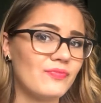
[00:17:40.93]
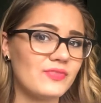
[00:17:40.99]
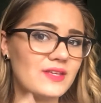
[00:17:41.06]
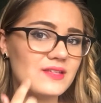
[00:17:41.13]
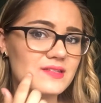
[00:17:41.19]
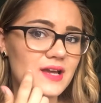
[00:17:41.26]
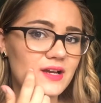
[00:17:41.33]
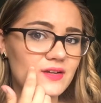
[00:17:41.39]
The
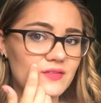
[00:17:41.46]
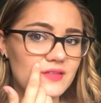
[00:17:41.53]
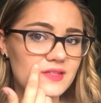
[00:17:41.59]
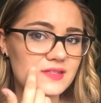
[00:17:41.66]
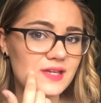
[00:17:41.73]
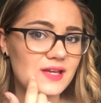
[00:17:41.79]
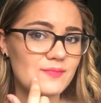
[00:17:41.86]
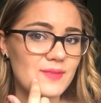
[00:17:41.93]
entire
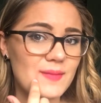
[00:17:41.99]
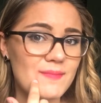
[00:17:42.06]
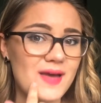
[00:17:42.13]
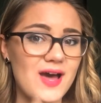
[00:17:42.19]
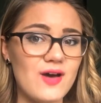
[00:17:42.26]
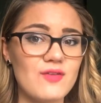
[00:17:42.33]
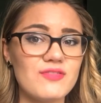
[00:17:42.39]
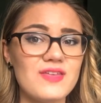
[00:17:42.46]
this side of my
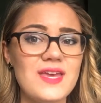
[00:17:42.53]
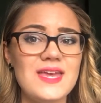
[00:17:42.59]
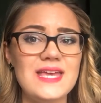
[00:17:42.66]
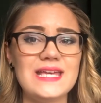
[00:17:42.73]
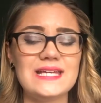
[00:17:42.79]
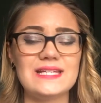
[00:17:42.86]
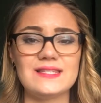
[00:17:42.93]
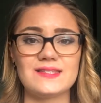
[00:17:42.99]
mouth
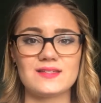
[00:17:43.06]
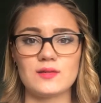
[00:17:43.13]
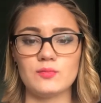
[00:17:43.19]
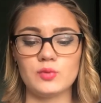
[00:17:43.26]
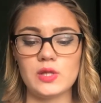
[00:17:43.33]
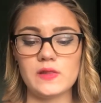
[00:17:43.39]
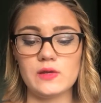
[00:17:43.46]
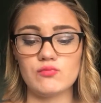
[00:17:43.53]
is
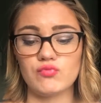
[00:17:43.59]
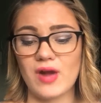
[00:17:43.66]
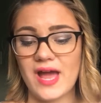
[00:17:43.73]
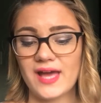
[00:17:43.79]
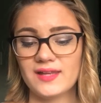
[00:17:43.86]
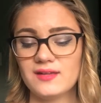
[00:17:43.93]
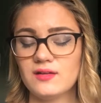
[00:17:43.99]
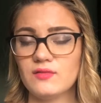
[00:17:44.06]
completely
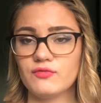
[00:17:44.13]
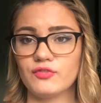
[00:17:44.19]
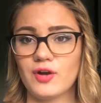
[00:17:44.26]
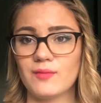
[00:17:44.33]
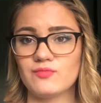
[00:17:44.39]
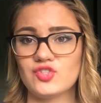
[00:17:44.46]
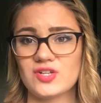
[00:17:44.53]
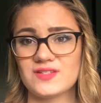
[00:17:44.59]
red
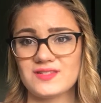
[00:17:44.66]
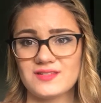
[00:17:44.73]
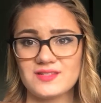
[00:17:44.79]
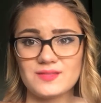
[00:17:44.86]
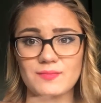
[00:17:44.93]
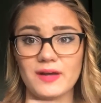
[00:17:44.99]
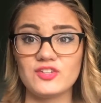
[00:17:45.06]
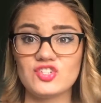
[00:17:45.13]
from just
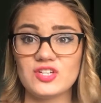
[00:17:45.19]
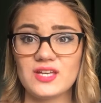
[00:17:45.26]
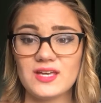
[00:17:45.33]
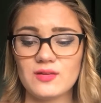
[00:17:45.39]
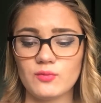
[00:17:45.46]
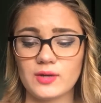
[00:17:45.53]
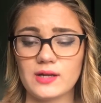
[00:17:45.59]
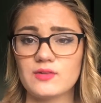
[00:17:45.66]
smudging
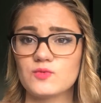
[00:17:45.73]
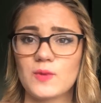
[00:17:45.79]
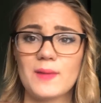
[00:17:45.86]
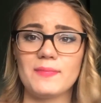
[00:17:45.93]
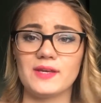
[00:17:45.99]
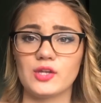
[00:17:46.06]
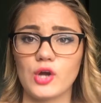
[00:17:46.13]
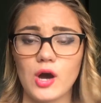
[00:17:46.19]
it when I was
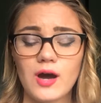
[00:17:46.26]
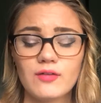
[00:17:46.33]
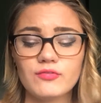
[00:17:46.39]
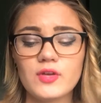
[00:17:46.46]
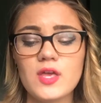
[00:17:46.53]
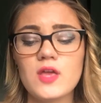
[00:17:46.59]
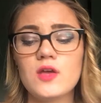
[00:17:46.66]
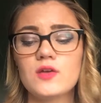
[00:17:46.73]
wiping it off.
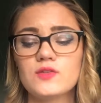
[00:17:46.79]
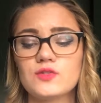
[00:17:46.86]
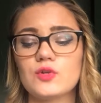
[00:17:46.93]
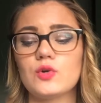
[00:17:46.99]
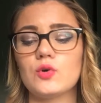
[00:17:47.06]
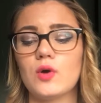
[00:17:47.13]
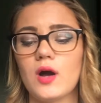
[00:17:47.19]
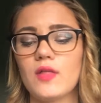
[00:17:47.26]

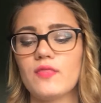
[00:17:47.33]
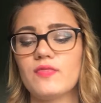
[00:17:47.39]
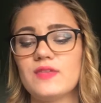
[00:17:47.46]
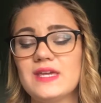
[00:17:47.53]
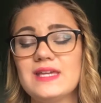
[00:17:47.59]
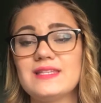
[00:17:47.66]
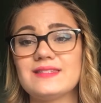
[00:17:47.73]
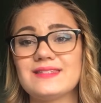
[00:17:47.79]
So
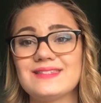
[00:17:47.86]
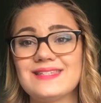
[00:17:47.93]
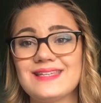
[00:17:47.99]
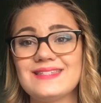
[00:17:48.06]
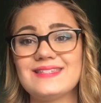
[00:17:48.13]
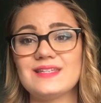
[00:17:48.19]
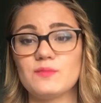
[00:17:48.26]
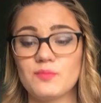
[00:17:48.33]
these
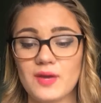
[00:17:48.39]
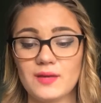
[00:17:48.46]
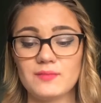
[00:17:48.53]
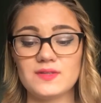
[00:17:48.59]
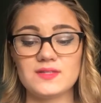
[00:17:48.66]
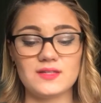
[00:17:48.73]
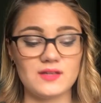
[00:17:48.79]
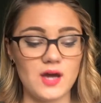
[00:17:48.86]
tinted
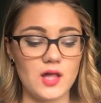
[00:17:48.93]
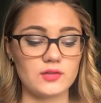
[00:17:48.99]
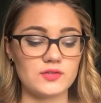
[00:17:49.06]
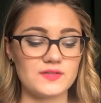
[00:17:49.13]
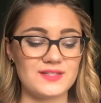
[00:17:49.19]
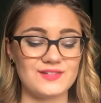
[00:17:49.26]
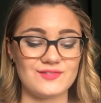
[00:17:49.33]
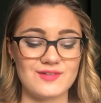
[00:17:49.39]
pigmented
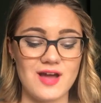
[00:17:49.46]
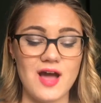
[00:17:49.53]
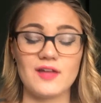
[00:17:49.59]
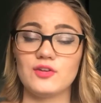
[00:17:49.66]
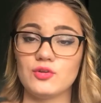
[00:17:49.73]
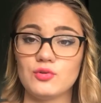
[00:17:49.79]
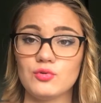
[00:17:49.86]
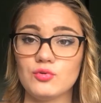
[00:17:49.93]
colors that are
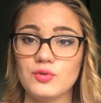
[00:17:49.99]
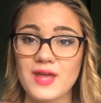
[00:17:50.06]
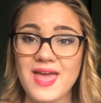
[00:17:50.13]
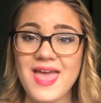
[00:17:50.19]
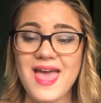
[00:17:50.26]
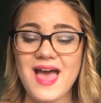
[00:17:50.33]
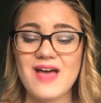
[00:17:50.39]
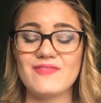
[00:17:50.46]
not nude
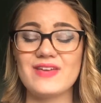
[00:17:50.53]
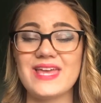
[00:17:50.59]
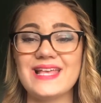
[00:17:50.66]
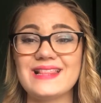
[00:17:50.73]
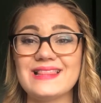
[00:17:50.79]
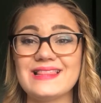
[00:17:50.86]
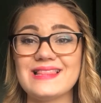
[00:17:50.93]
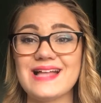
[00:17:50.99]
have a
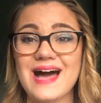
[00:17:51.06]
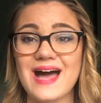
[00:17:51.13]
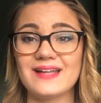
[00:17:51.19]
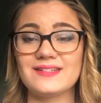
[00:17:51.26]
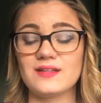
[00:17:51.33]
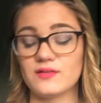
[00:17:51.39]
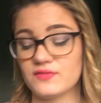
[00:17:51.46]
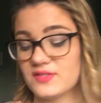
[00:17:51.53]

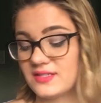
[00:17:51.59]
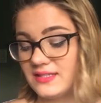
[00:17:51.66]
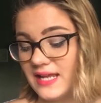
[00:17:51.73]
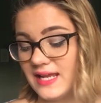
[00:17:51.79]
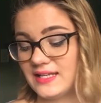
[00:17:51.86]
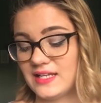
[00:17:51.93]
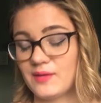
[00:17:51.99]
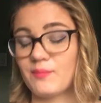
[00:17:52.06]
lot of
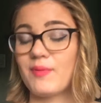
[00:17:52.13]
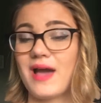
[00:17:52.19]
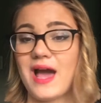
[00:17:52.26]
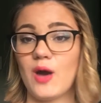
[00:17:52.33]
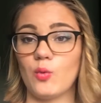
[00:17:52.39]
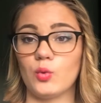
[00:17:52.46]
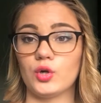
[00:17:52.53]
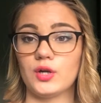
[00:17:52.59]
staining
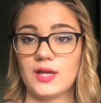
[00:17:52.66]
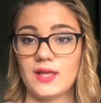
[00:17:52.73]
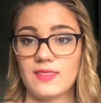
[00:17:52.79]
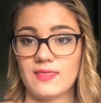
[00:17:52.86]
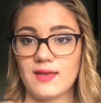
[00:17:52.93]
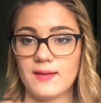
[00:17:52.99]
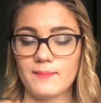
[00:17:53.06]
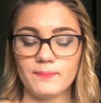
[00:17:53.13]
power in
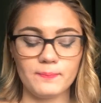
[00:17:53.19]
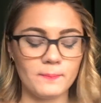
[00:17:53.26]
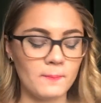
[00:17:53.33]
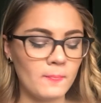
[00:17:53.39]
them.